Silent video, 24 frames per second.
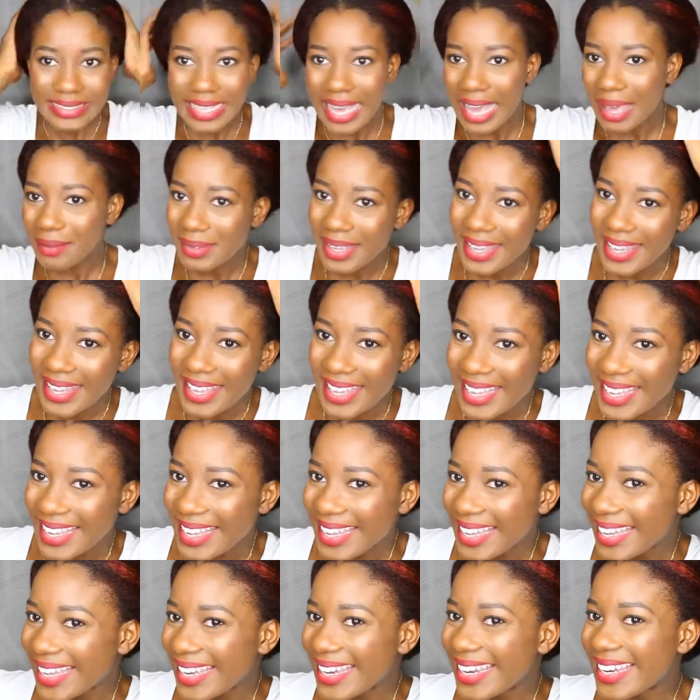I
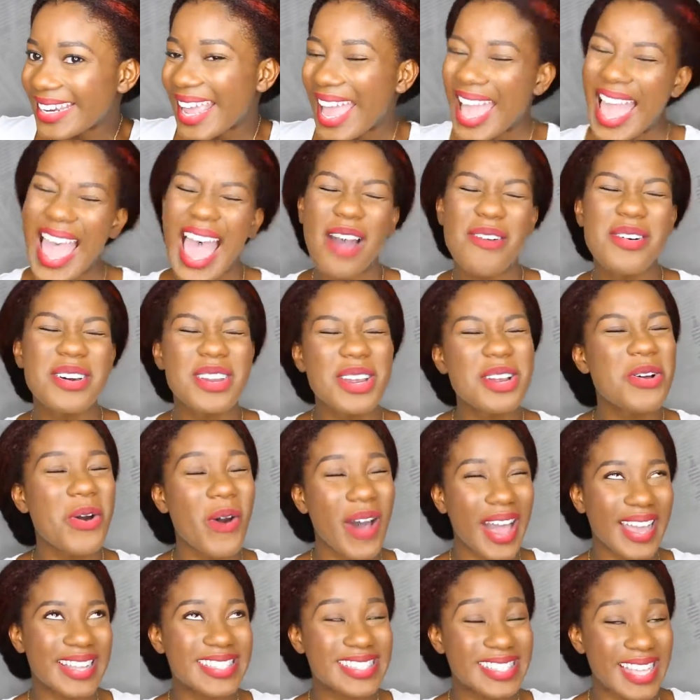mean, I wouldn't
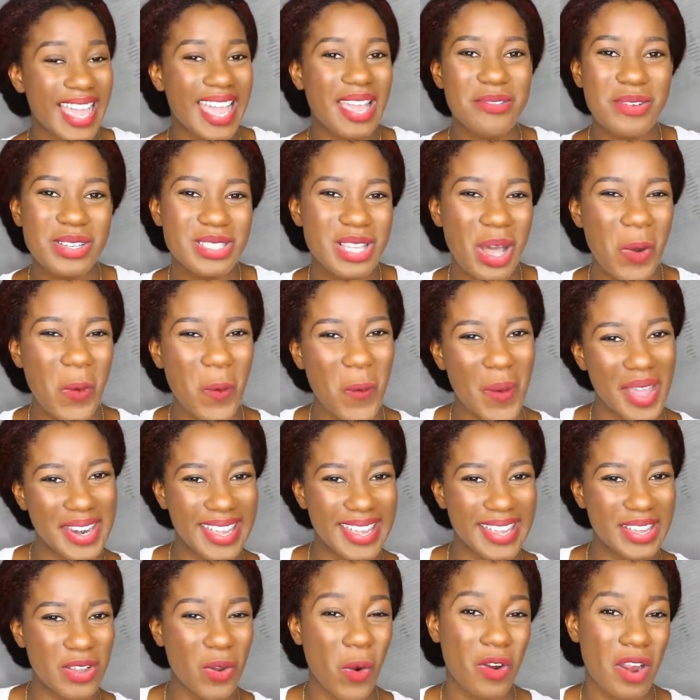quite say it was a
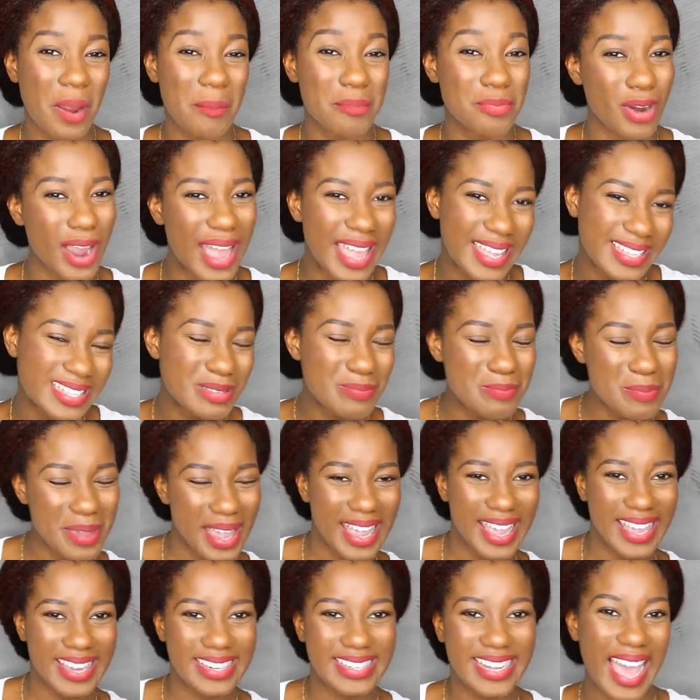wedding or a
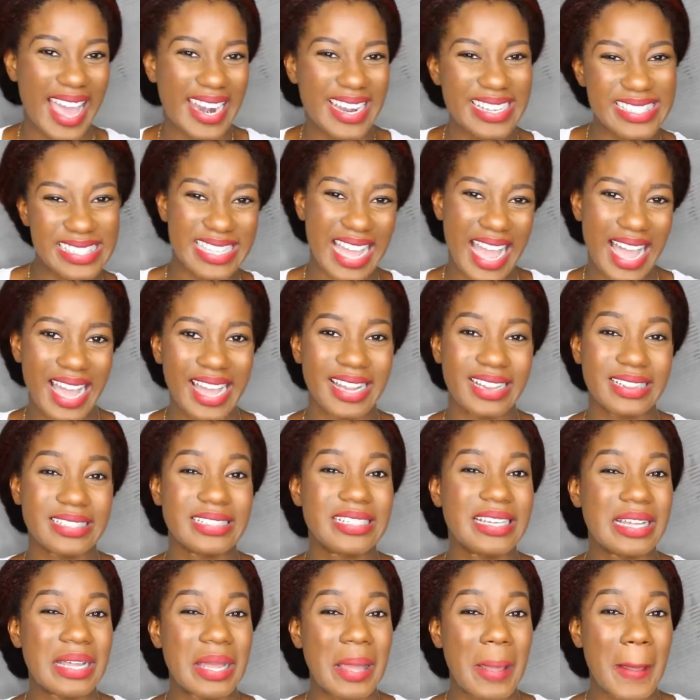bridesmaid kind of style,